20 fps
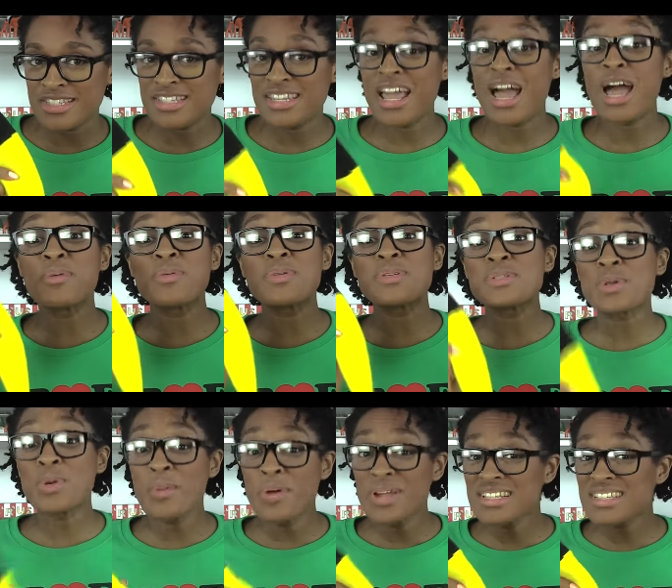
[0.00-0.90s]
Now I was
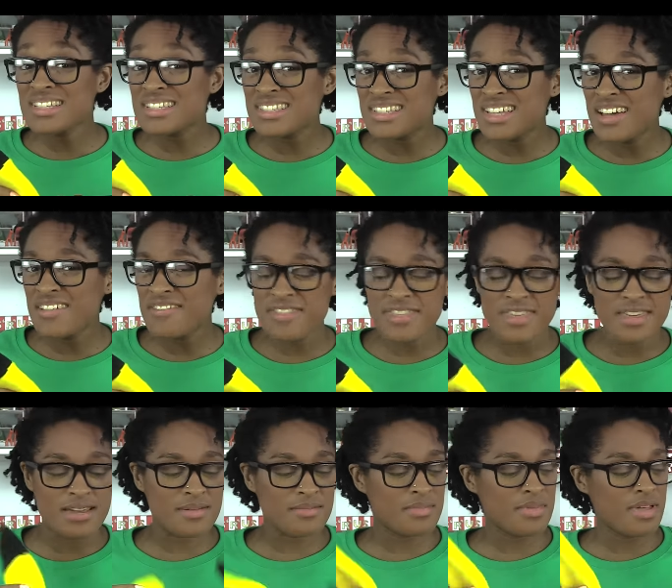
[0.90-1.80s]
going to stuff
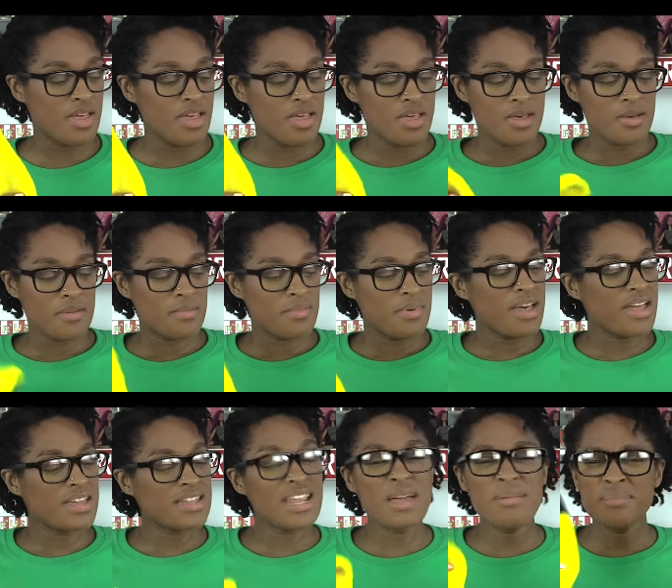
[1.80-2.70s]
them,
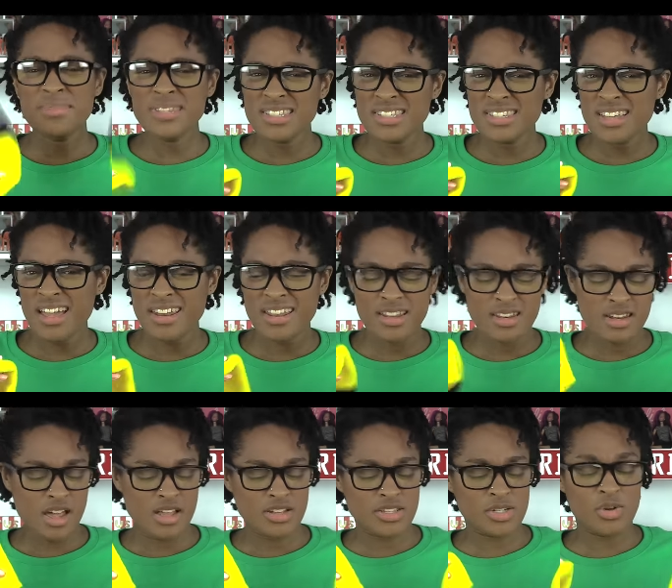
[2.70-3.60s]
but I'm deciding
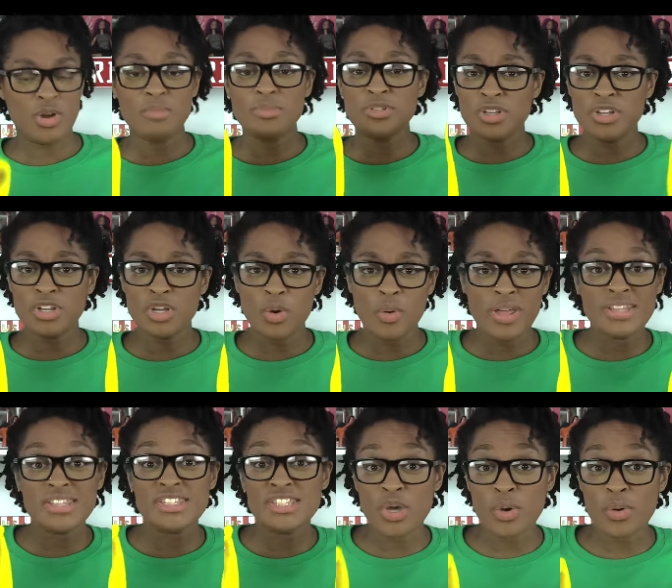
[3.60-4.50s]
not to. I'm just gonna go ahead
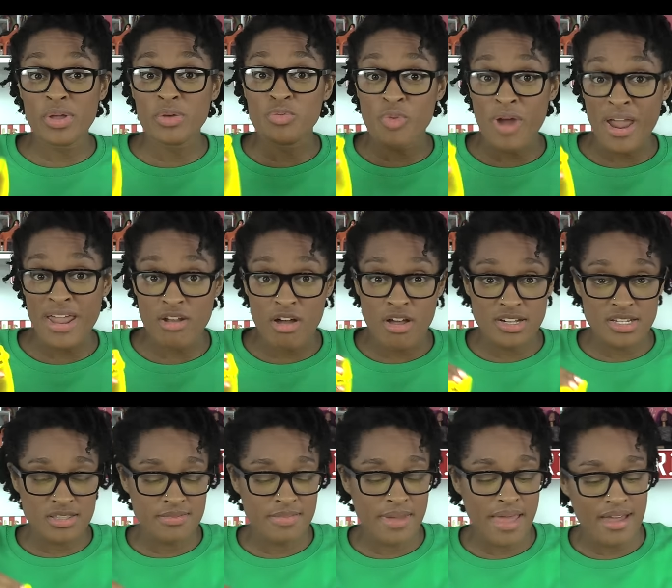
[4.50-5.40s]
and sew it right onto
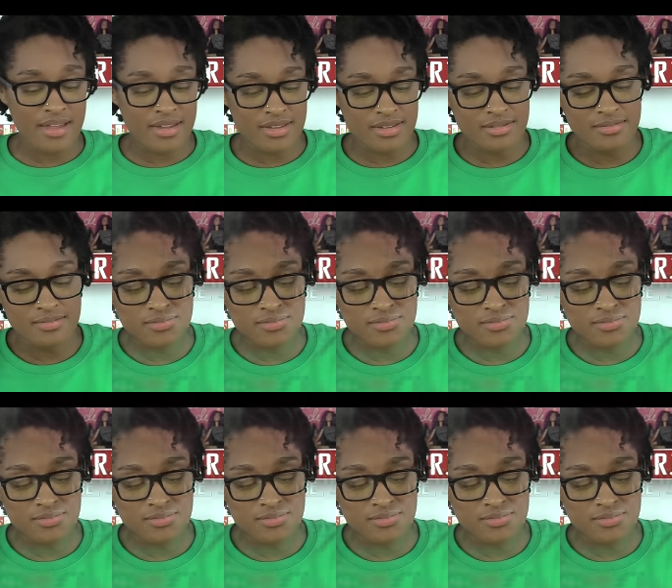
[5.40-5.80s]
the bag.